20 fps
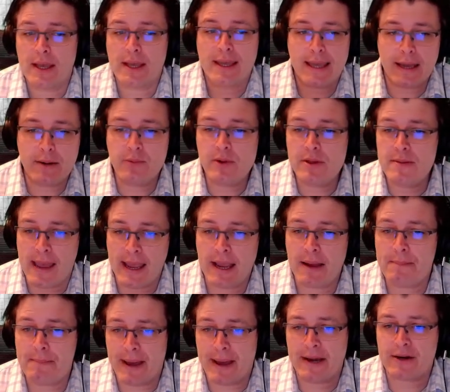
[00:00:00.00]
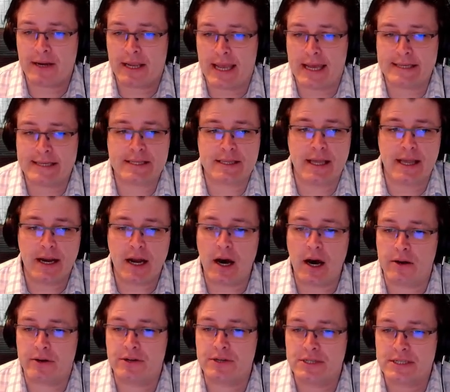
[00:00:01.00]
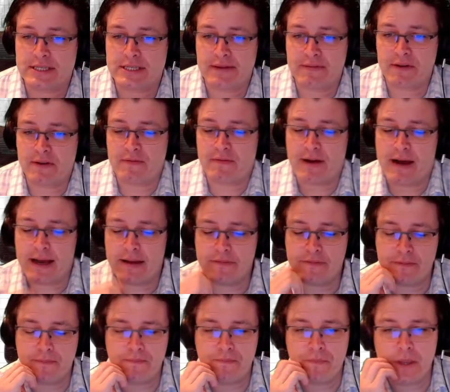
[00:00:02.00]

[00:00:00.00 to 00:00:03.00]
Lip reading: Can we make a better guess than 175?